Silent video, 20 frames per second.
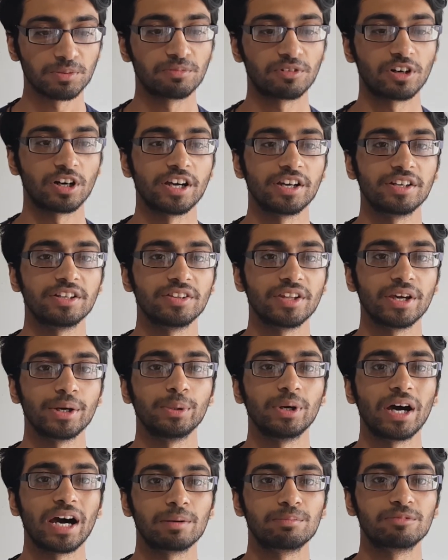to Brian and they
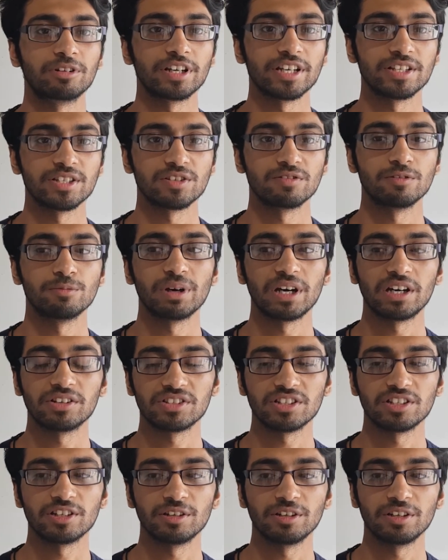were apprehensive
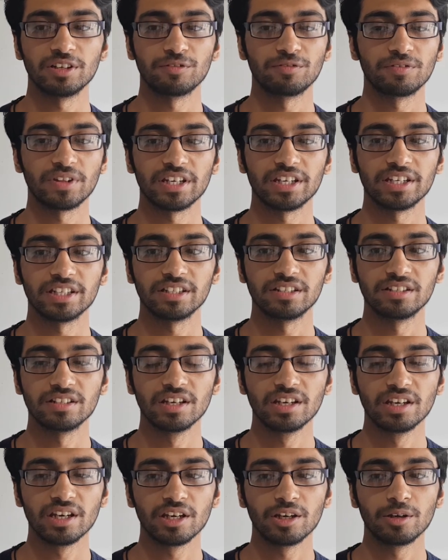about it, if they'd